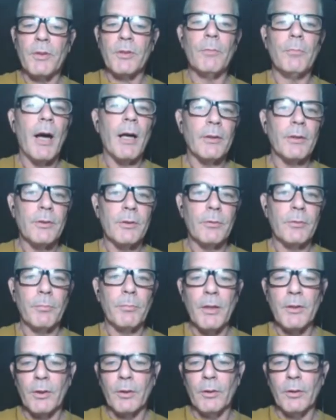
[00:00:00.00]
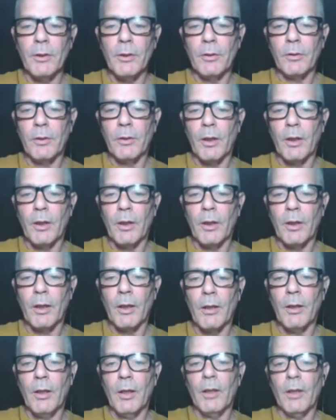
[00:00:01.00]
a box, basically. Okay,
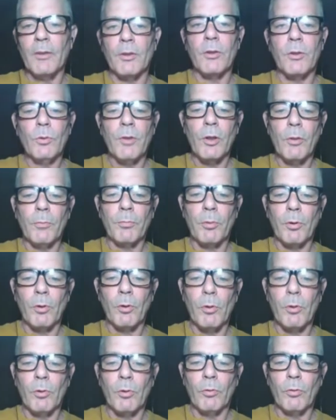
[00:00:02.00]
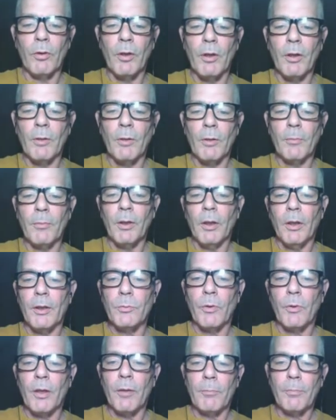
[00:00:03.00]
it's a two-tier program. It's one of
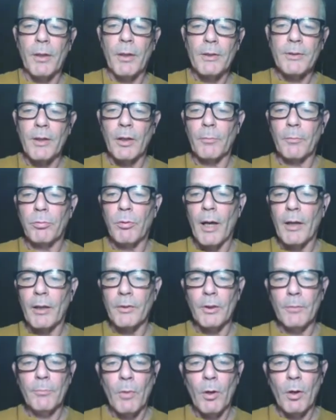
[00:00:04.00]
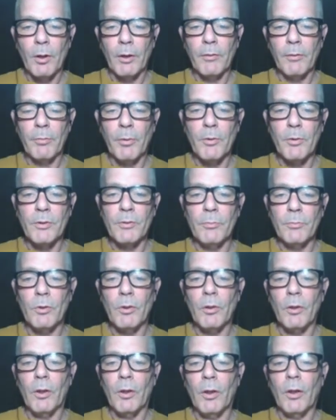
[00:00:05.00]
the best-selling products on the market. First of
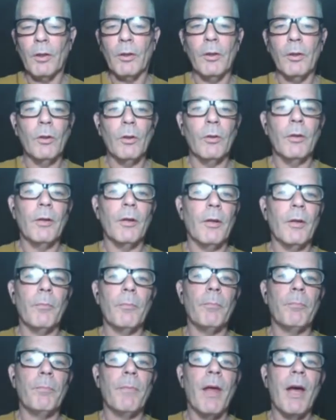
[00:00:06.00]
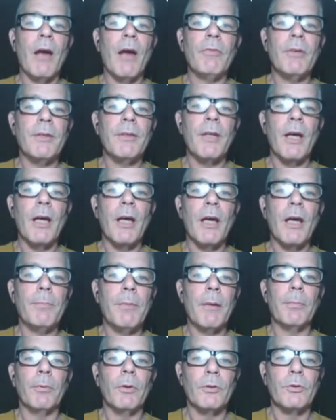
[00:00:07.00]
all, you know, every day
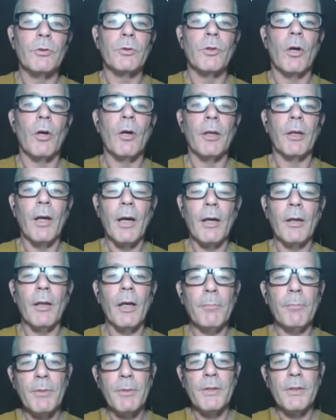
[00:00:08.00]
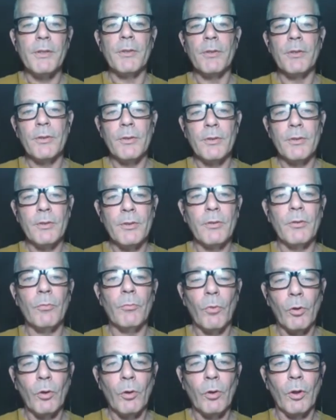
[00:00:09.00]
people are starting online businesses,
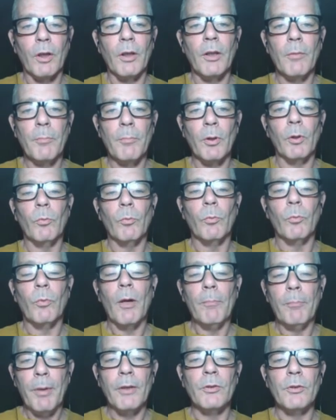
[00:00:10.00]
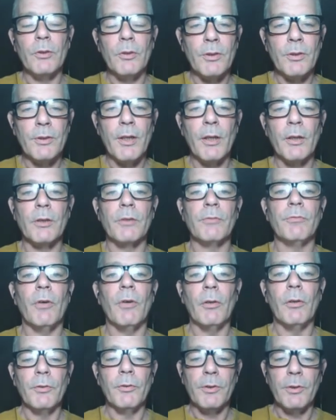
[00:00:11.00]
looking to build web pages and sales
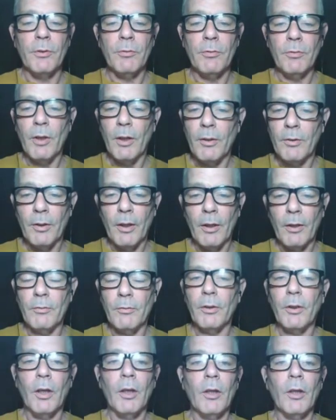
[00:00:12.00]
funnels and and, and